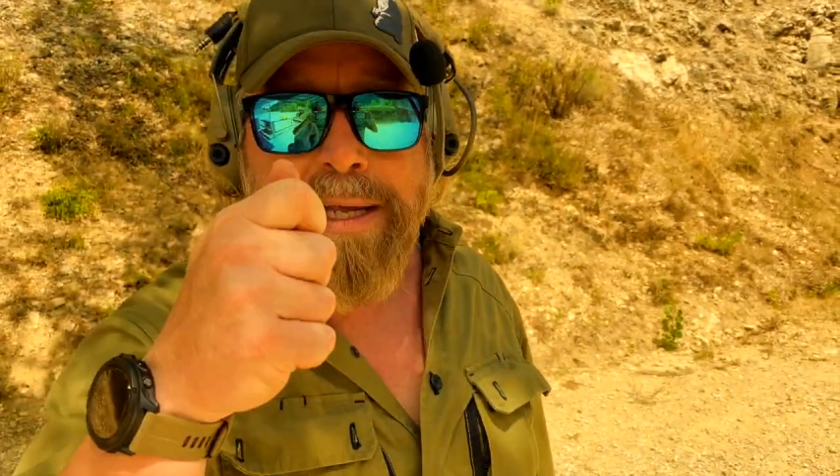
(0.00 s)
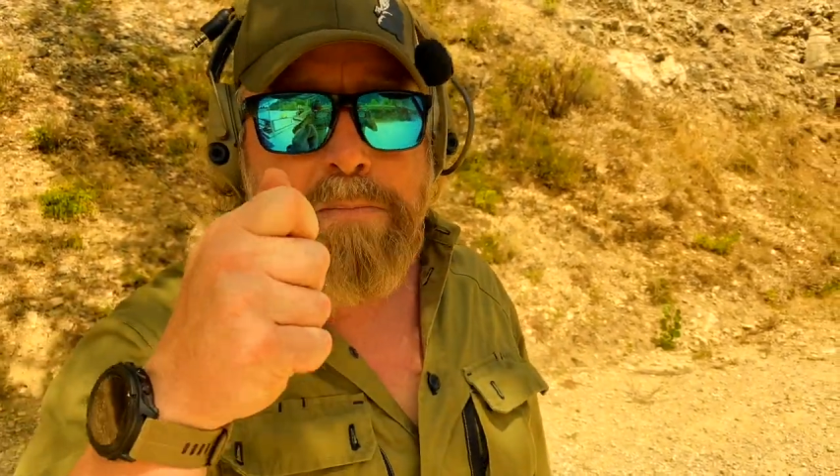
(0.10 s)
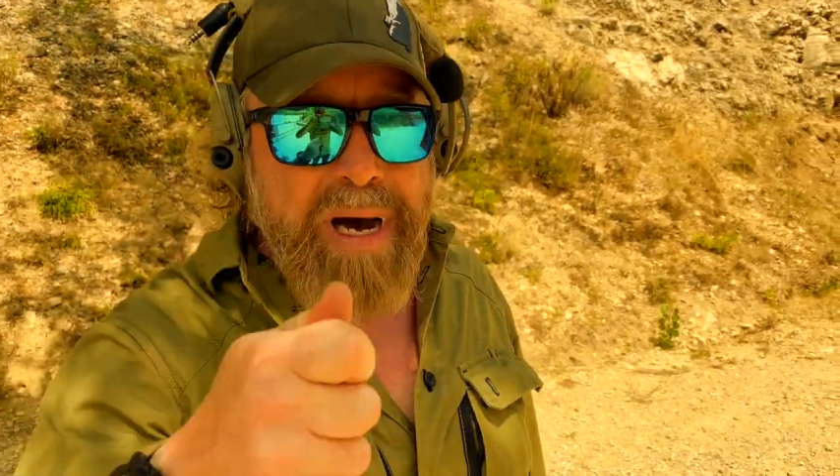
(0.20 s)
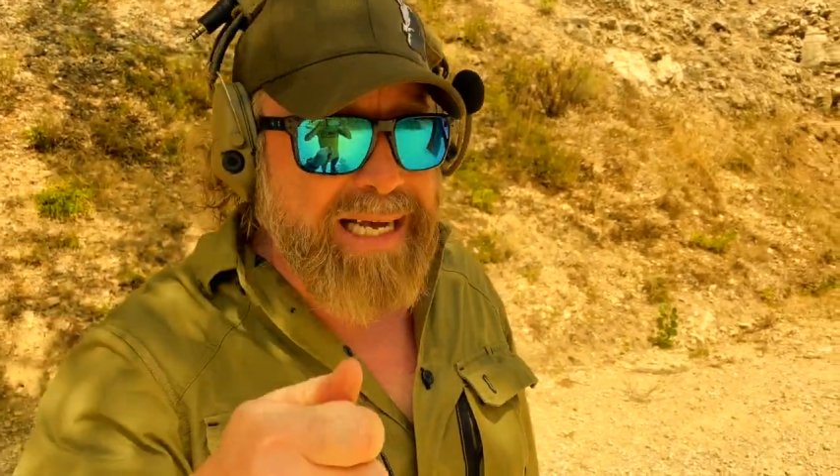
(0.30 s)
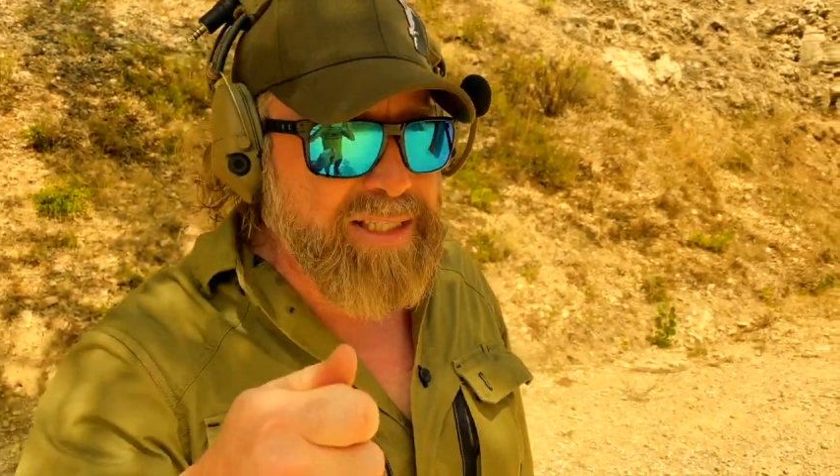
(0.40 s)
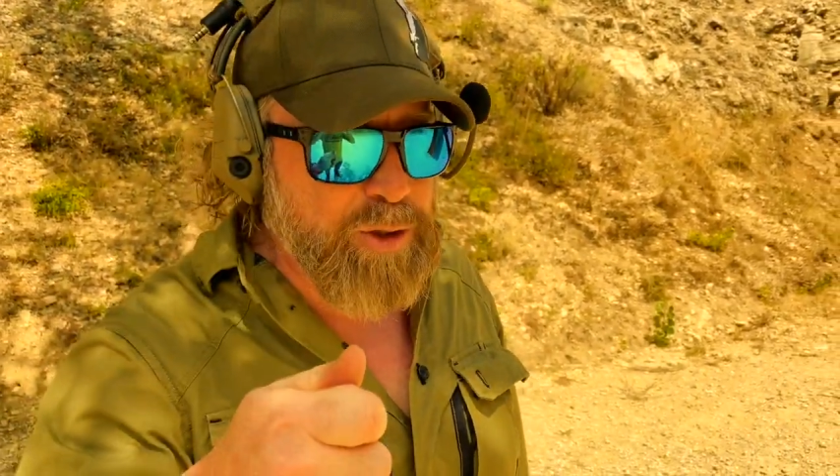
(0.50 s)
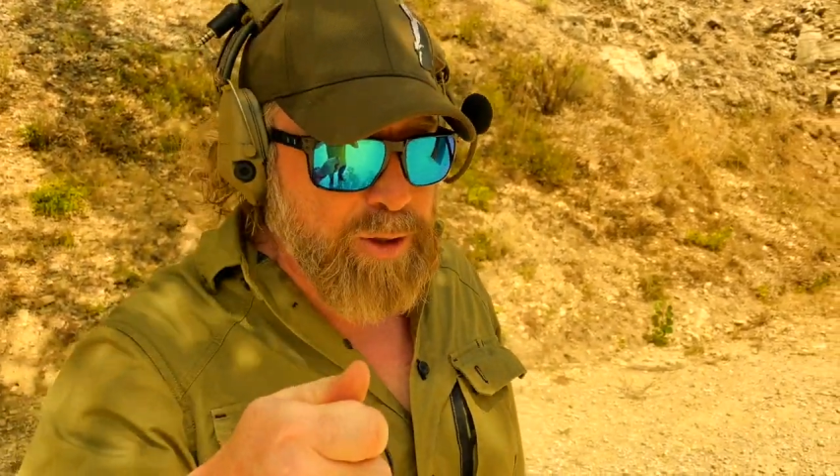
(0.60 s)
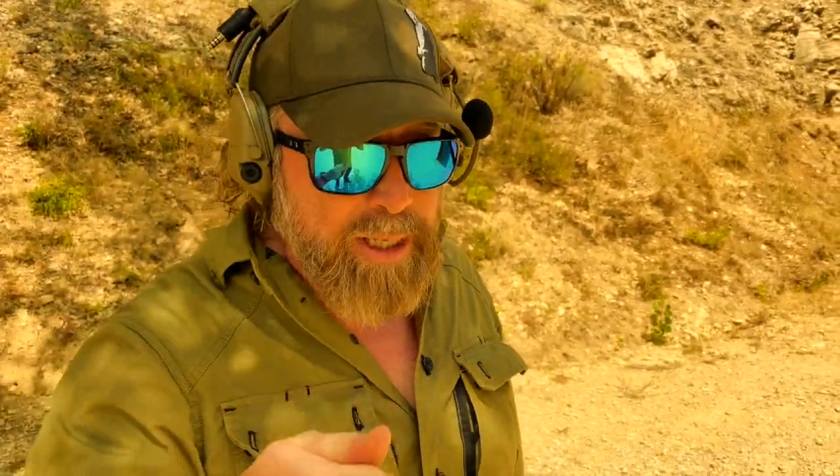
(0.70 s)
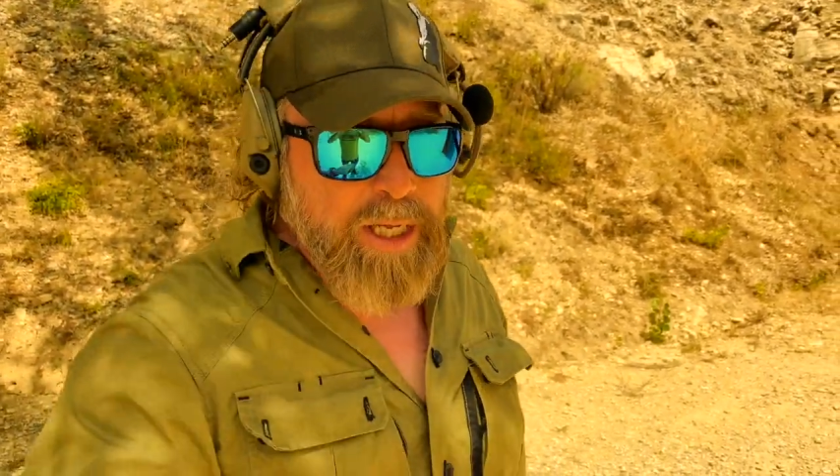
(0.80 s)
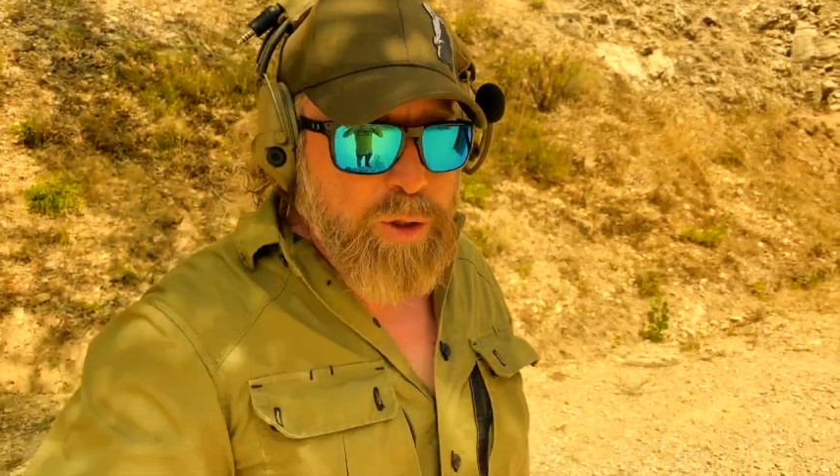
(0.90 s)
muzzle
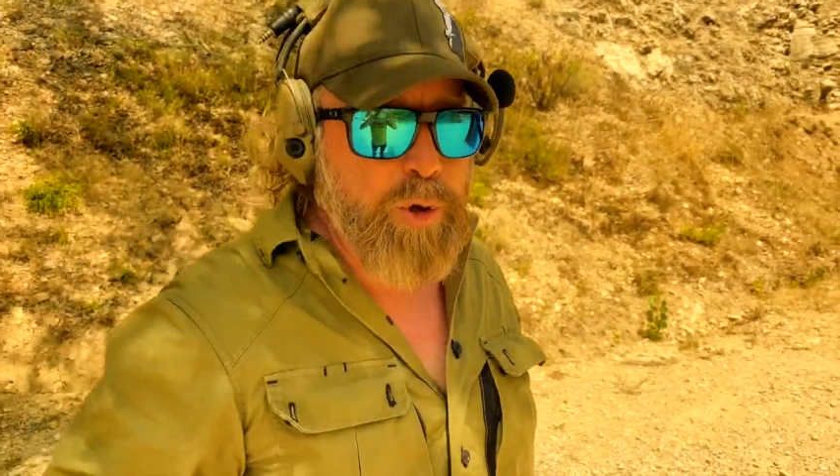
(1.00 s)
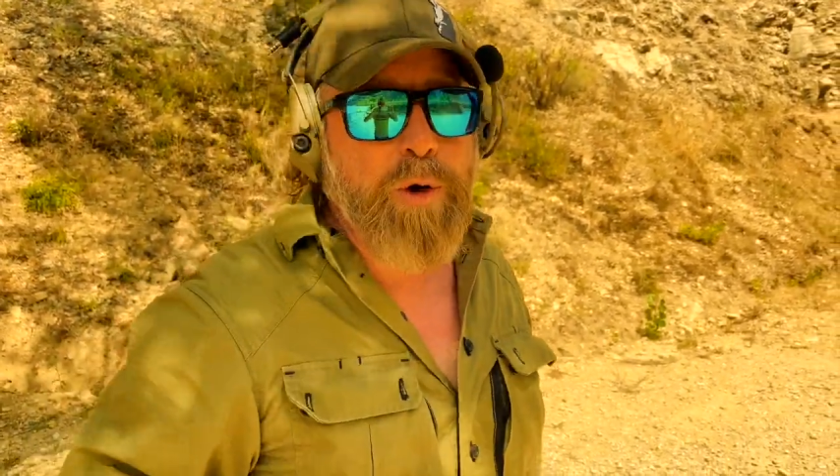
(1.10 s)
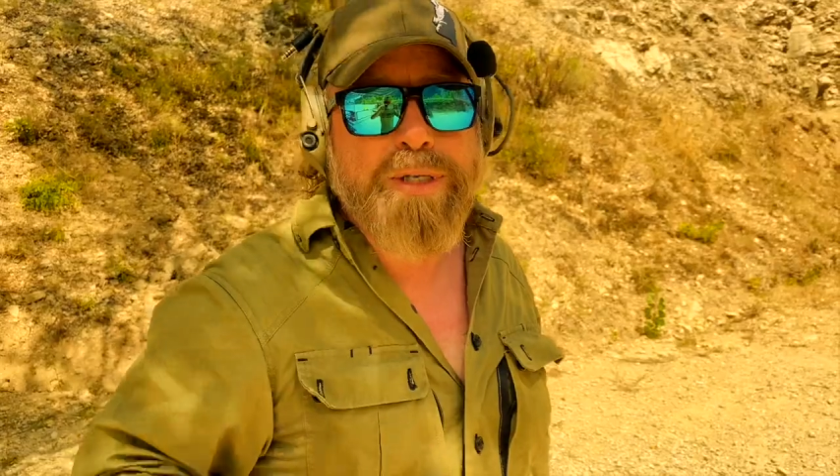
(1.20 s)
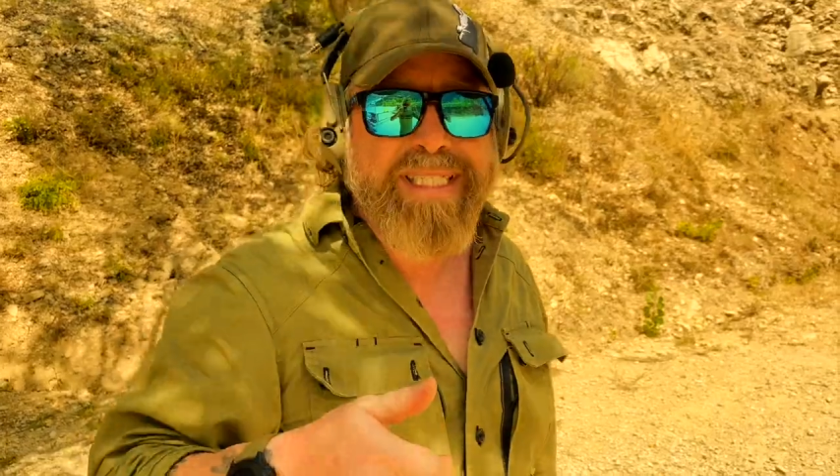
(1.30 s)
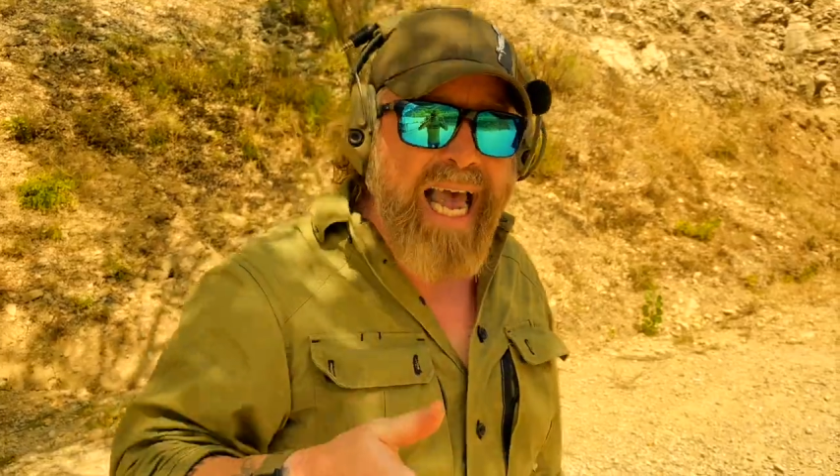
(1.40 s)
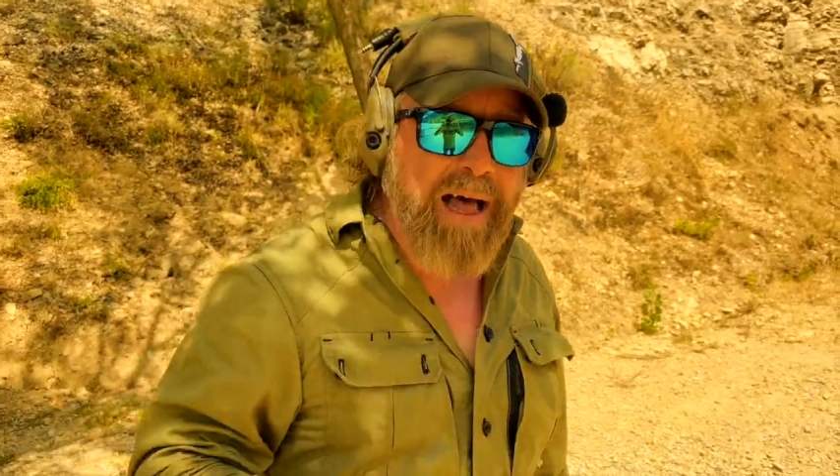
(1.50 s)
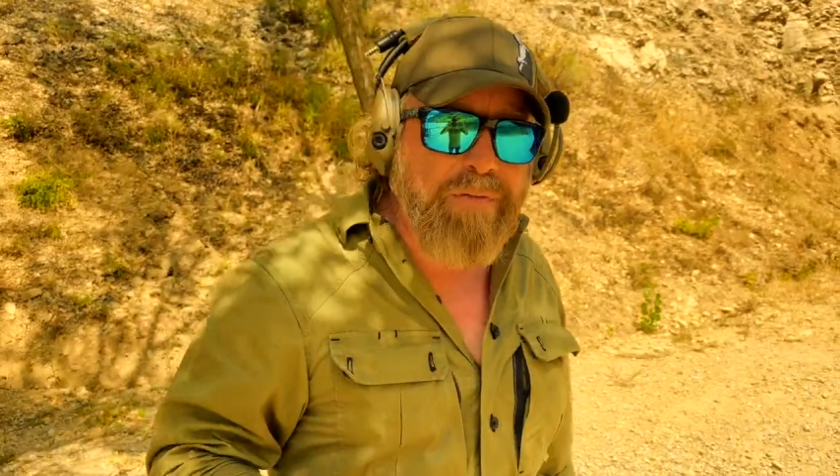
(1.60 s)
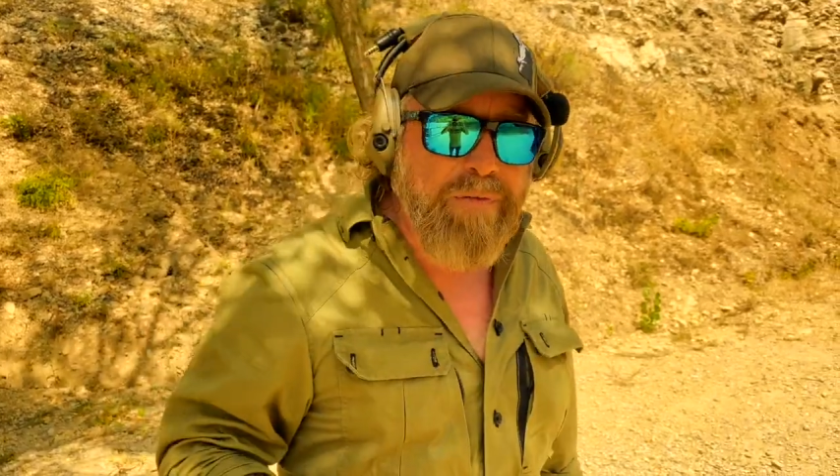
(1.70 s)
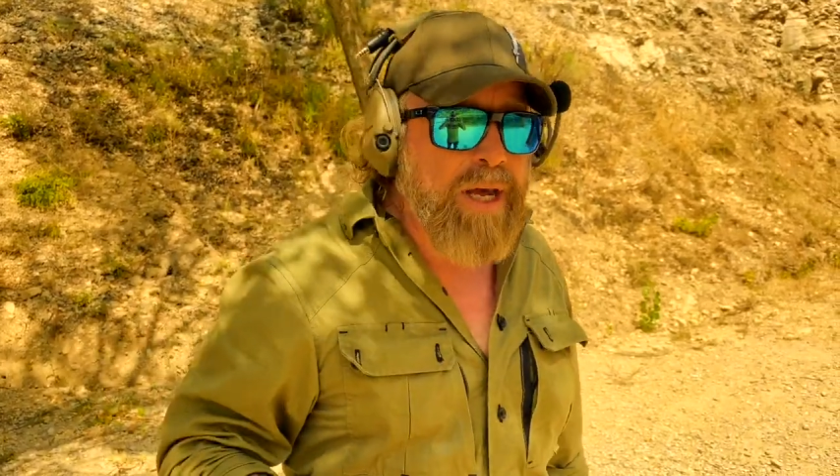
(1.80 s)
to yourself